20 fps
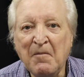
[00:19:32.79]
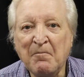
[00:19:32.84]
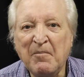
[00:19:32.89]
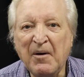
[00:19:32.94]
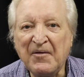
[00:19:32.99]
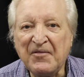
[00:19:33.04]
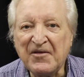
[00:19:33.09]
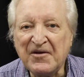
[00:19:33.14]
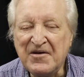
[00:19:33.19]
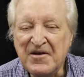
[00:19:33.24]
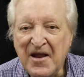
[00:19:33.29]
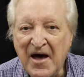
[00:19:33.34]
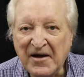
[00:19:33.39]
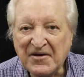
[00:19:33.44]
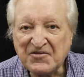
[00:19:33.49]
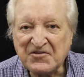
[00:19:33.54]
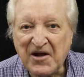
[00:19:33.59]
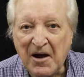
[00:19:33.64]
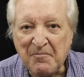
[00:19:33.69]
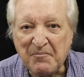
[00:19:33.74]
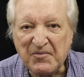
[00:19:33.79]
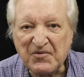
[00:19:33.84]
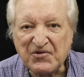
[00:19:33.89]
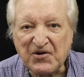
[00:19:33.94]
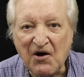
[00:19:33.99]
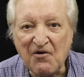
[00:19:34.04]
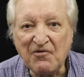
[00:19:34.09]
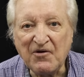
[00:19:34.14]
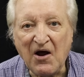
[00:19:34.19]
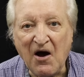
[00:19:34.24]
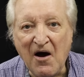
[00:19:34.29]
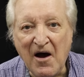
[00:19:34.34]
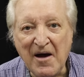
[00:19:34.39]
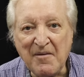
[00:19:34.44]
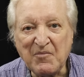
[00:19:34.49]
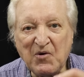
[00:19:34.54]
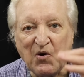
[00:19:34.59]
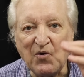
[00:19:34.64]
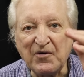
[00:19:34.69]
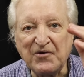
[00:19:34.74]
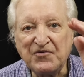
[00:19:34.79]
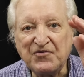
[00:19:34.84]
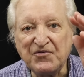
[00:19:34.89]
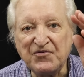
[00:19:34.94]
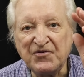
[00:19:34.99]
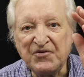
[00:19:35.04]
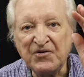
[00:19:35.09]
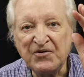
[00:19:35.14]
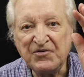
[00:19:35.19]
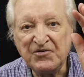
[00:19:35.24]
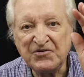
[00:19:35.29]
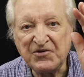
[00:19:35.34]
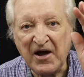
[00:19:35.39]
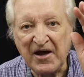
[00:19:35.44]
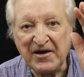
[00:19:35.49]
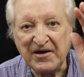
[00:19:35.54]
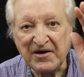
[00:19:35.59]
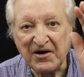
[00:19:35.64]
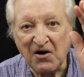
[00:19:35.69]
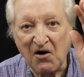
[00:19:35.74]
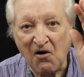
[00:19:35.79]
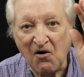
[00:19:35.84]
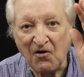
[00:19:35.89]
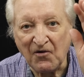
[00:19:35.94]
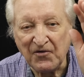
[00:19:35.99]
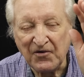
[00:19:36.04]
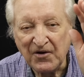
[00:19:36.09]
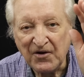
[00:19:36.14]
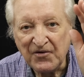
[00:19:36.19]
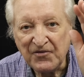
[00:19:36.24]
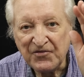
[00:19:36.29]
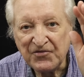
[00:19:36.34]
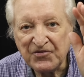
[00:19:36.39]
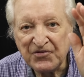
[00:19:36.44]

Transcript: But the next episode, I'm going to take on